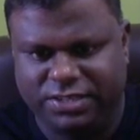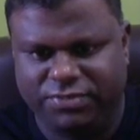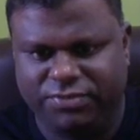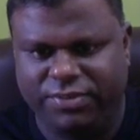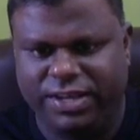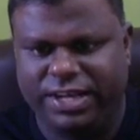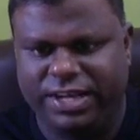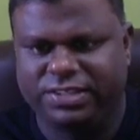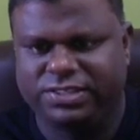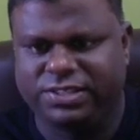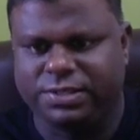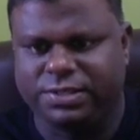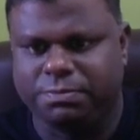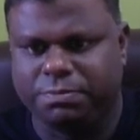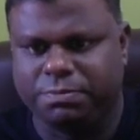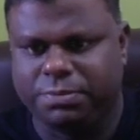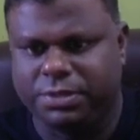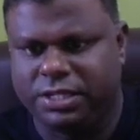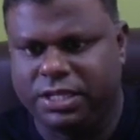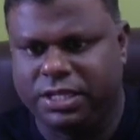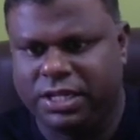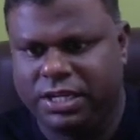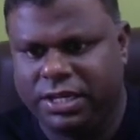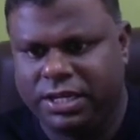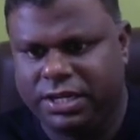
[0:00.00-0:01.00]
Very
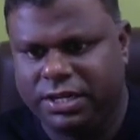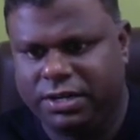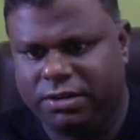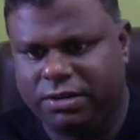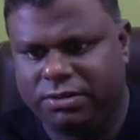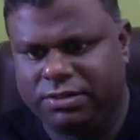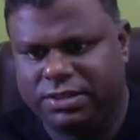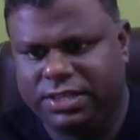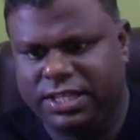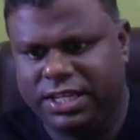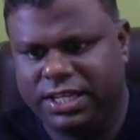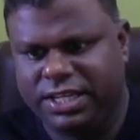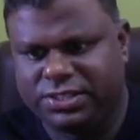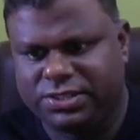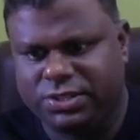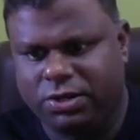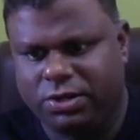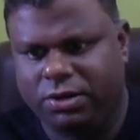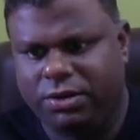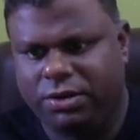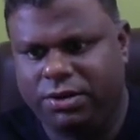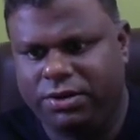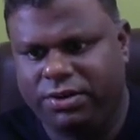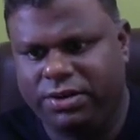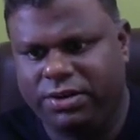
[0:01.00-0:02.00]
simple. Now this
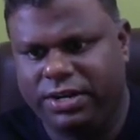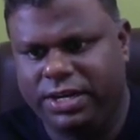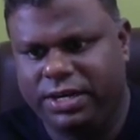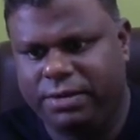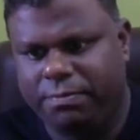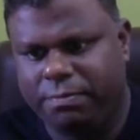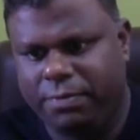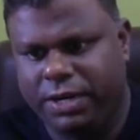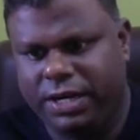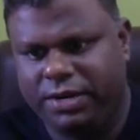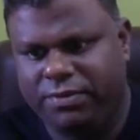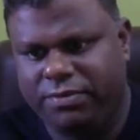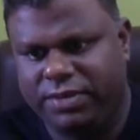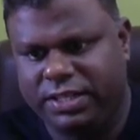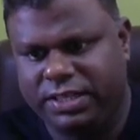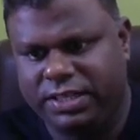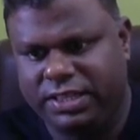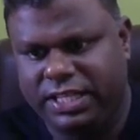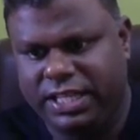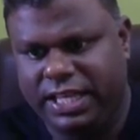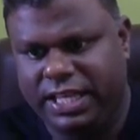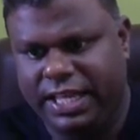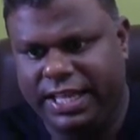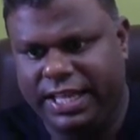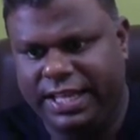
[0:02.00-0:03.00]
on treatment
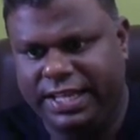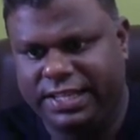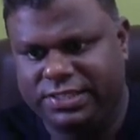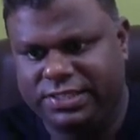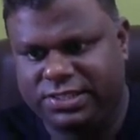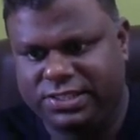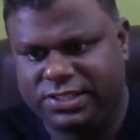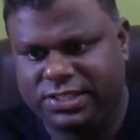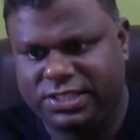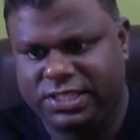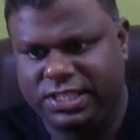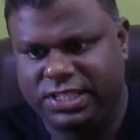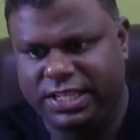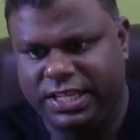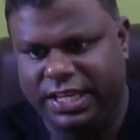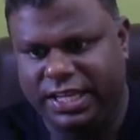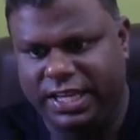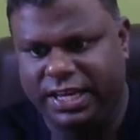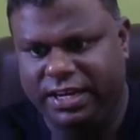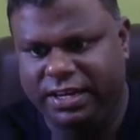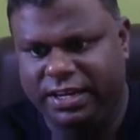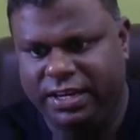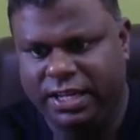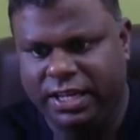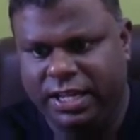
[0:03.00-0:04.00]
with
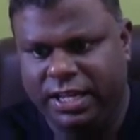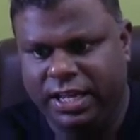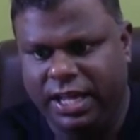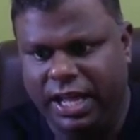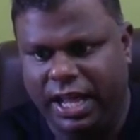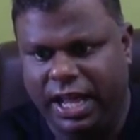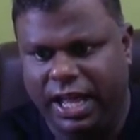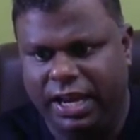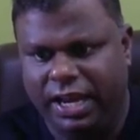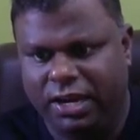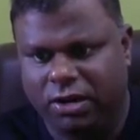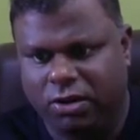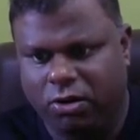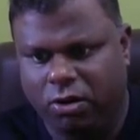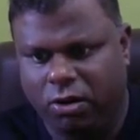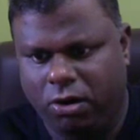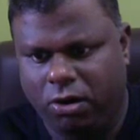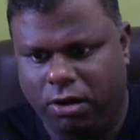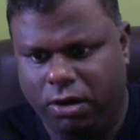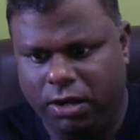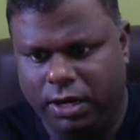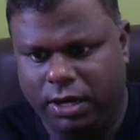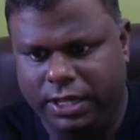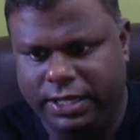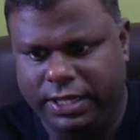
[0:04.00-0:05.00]
KCN,
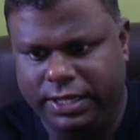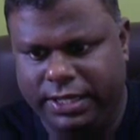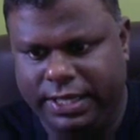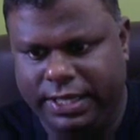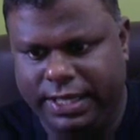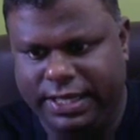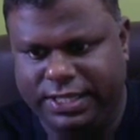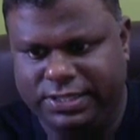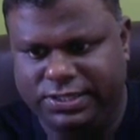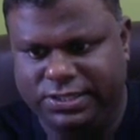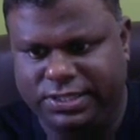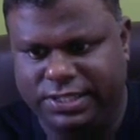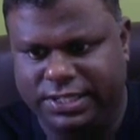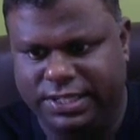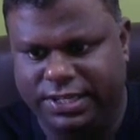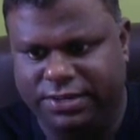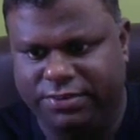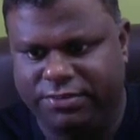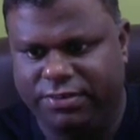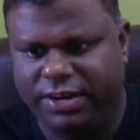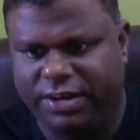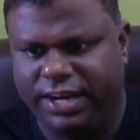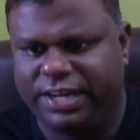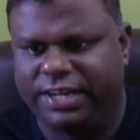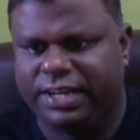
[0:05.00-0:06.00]
alcoholic
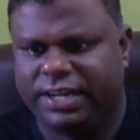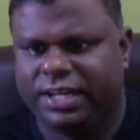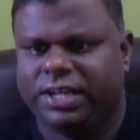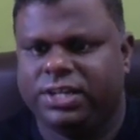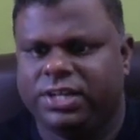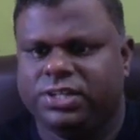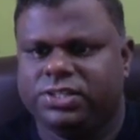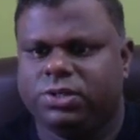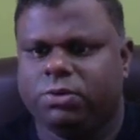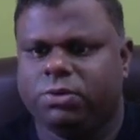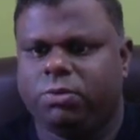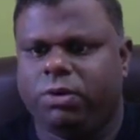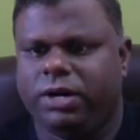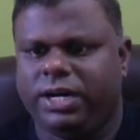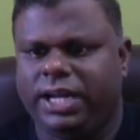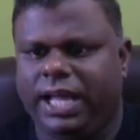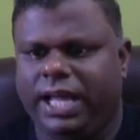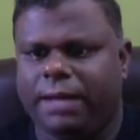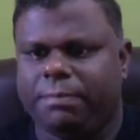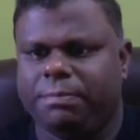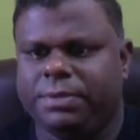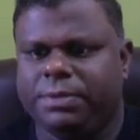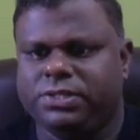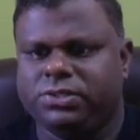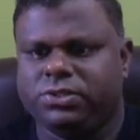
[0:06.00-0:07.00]
KCN, right? So what
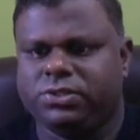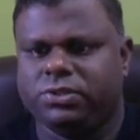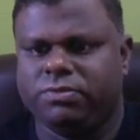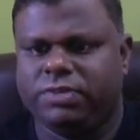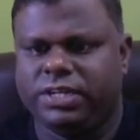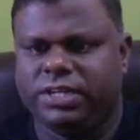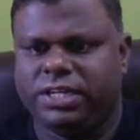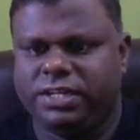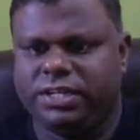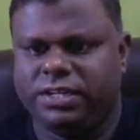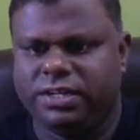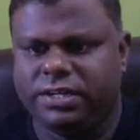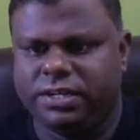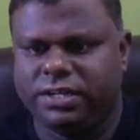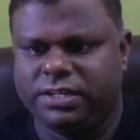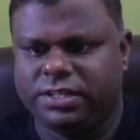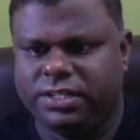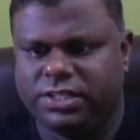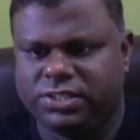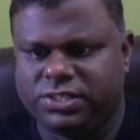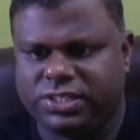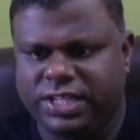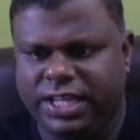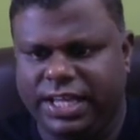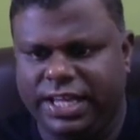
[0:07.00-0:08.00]
happens over here,
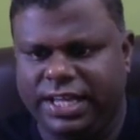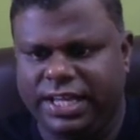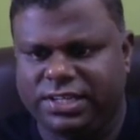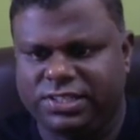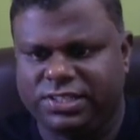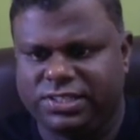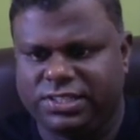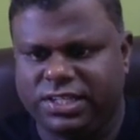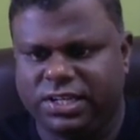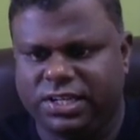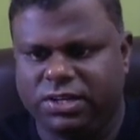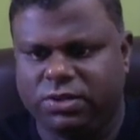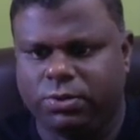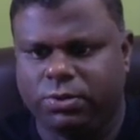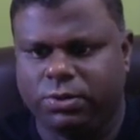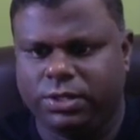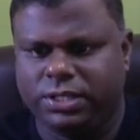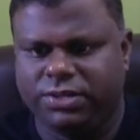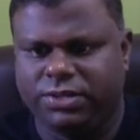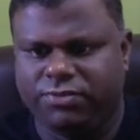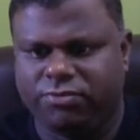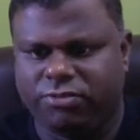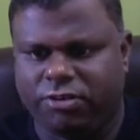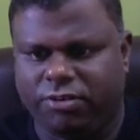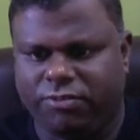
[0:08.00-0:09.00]
this KNCl go
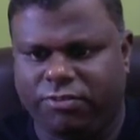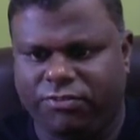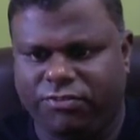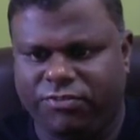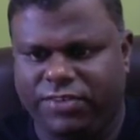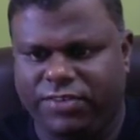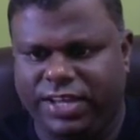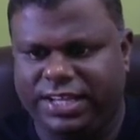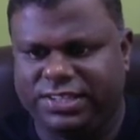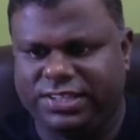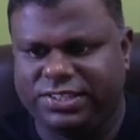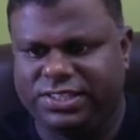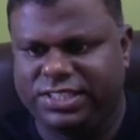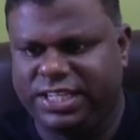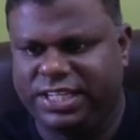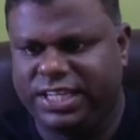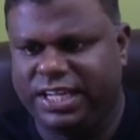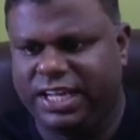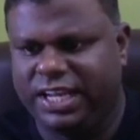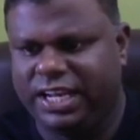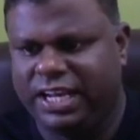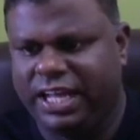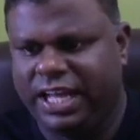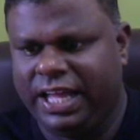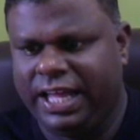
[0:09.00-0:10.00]
in the form of
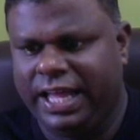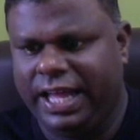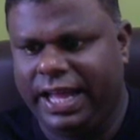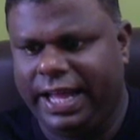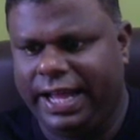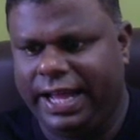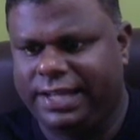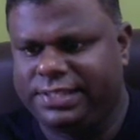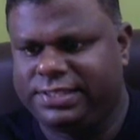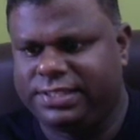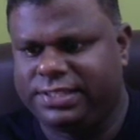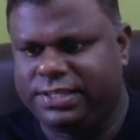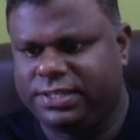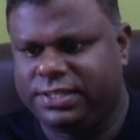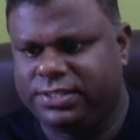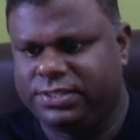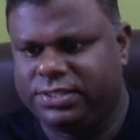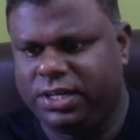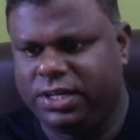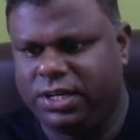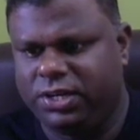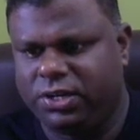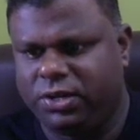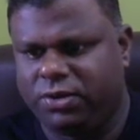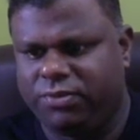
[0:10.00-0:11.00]
KCl, as a
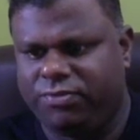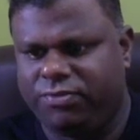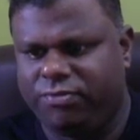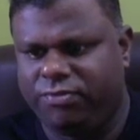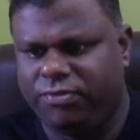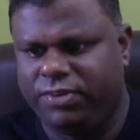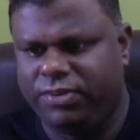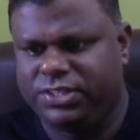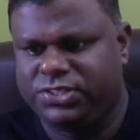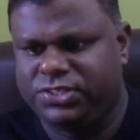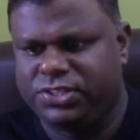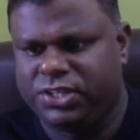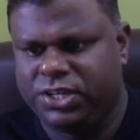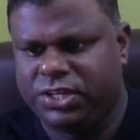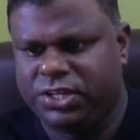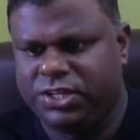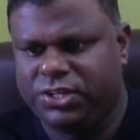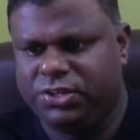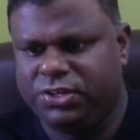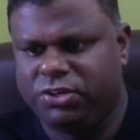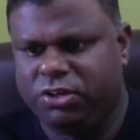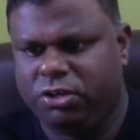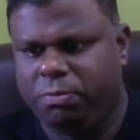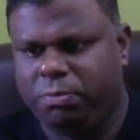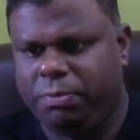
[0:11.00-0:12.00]
result of which
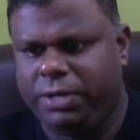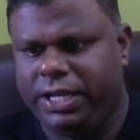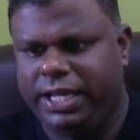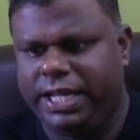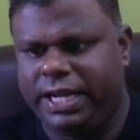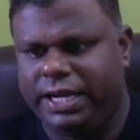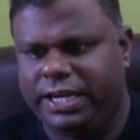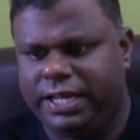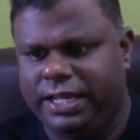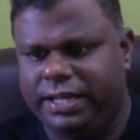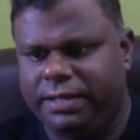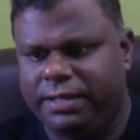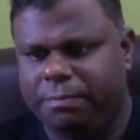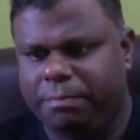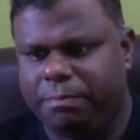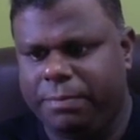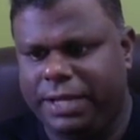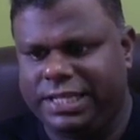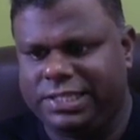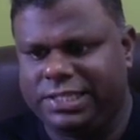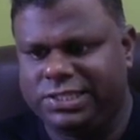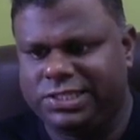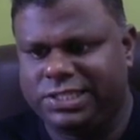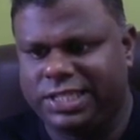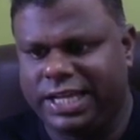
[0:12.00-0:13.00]
you will be getting
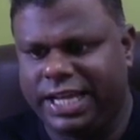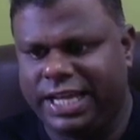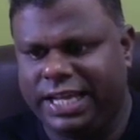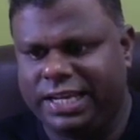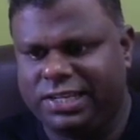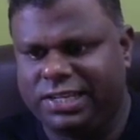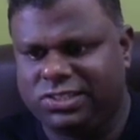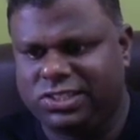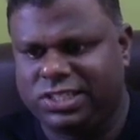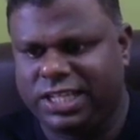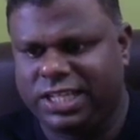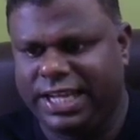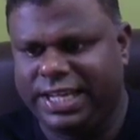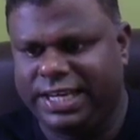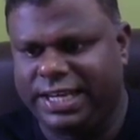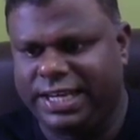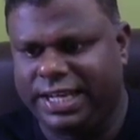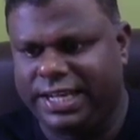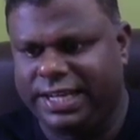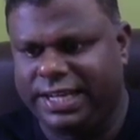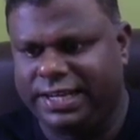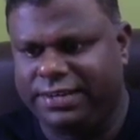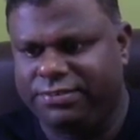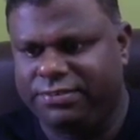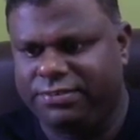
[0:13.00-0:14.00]
benzyl
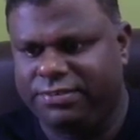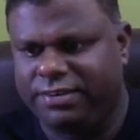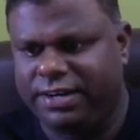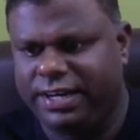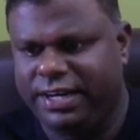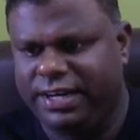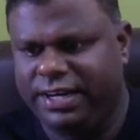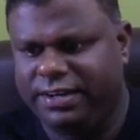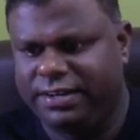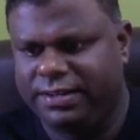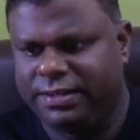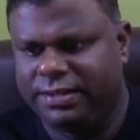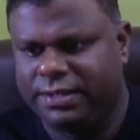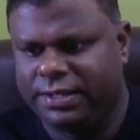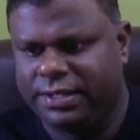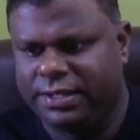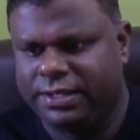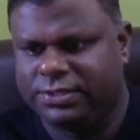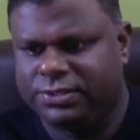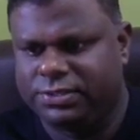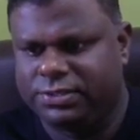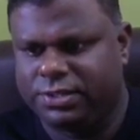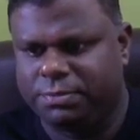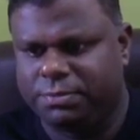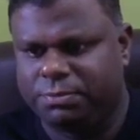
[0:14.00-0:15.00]
cyanide, right?
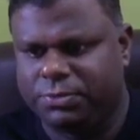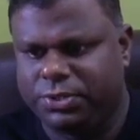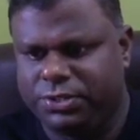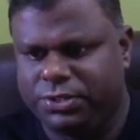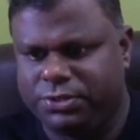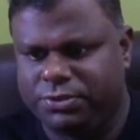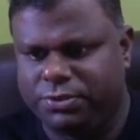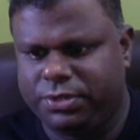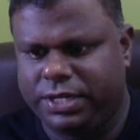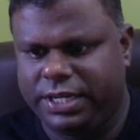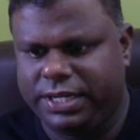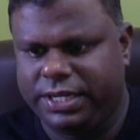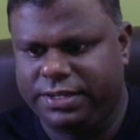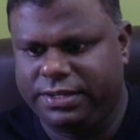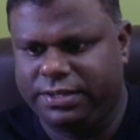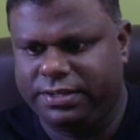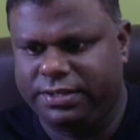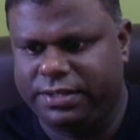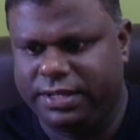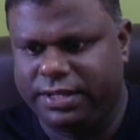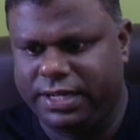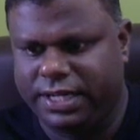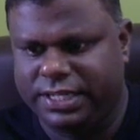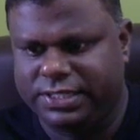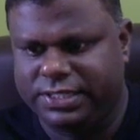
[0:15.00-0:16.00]
So I'm going to write
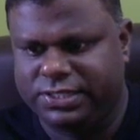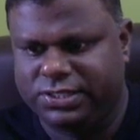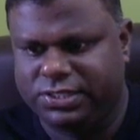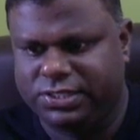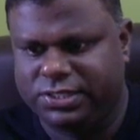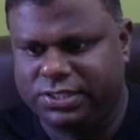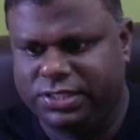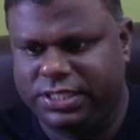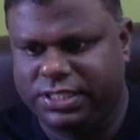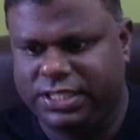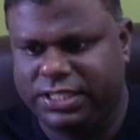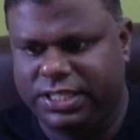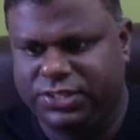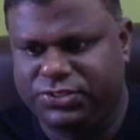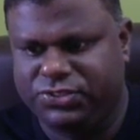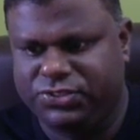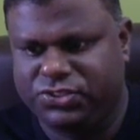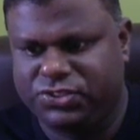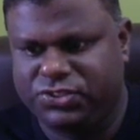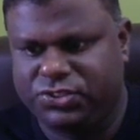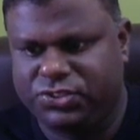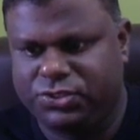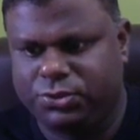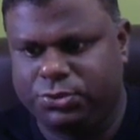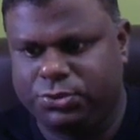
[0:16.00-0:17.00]
here as
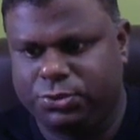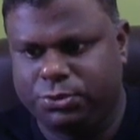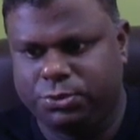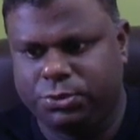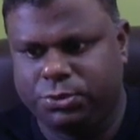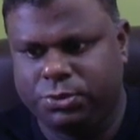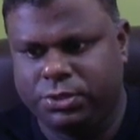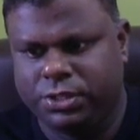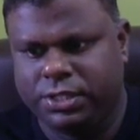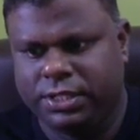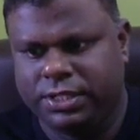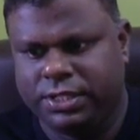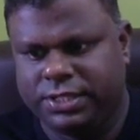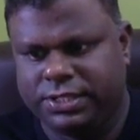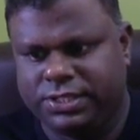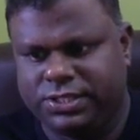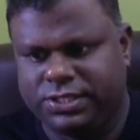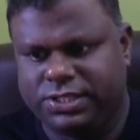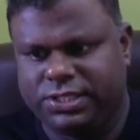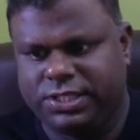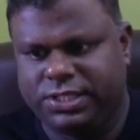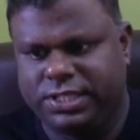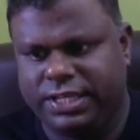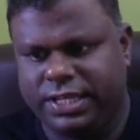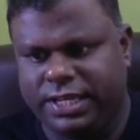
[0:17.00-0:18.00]

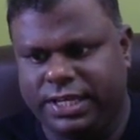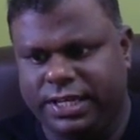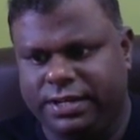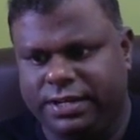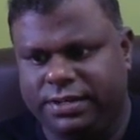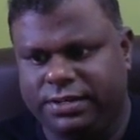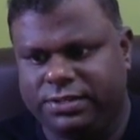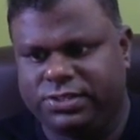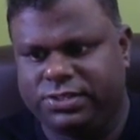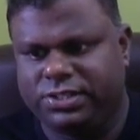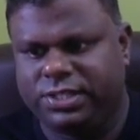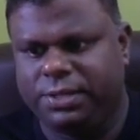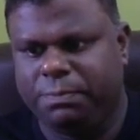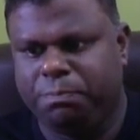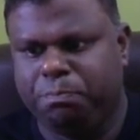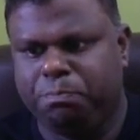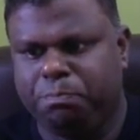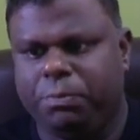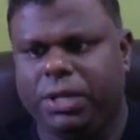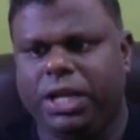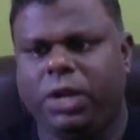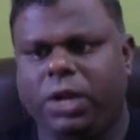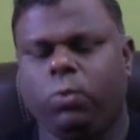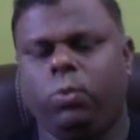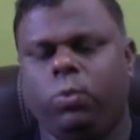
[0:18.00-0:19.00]
CH2CN.
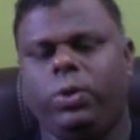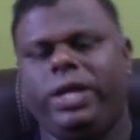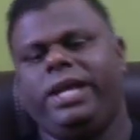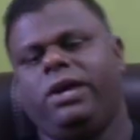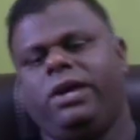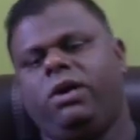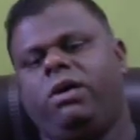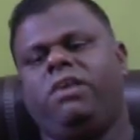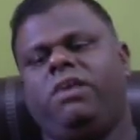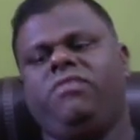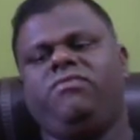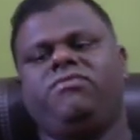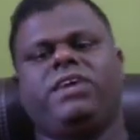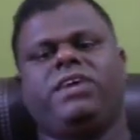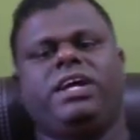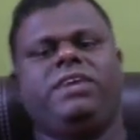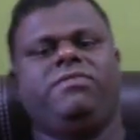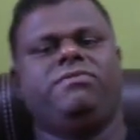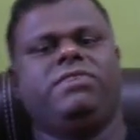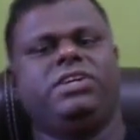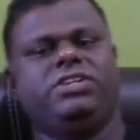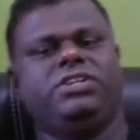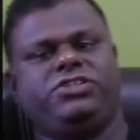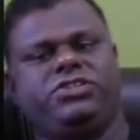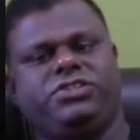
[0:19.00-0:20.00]
Simple way of
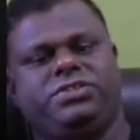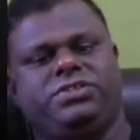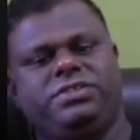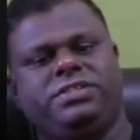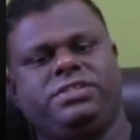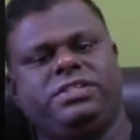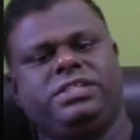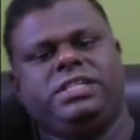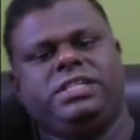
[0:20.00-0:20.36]
conversion.